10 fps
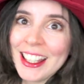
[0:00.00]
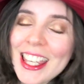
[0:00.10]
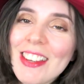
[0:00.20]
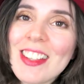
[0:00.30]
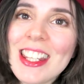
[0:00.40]

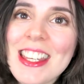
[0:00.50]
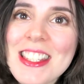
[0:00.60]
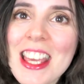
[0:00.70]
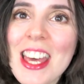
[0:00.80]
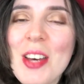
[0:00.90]
Here it
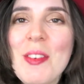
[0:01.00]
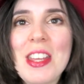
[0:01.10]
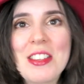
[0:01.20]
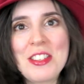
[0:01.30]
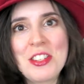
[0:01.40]
is.
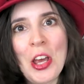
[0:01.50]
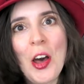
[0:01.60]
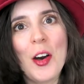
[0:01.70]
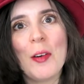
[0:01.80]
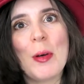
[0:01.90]
It's
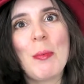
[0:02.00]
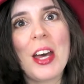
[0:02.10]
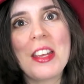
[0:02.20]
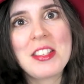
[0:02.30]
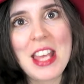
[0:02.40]
Charm
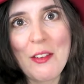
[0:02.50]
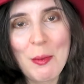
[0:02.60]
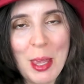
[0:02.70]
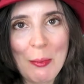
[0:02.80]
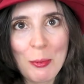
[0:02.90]
by
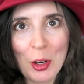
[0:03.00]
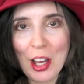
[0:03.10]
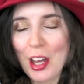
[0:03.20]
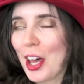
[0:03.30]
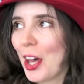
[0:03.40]
Sarah
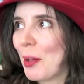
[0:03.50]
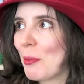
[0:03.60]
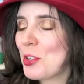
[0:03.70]
Pinborough,